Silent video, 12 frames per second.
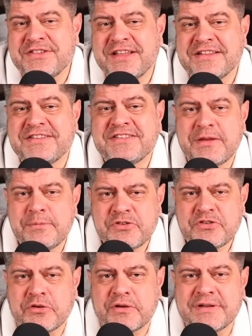that
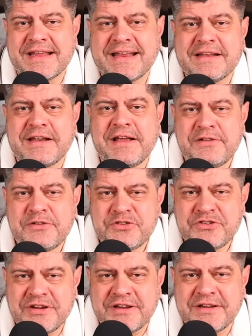Samsung and
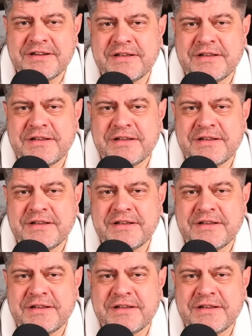LG,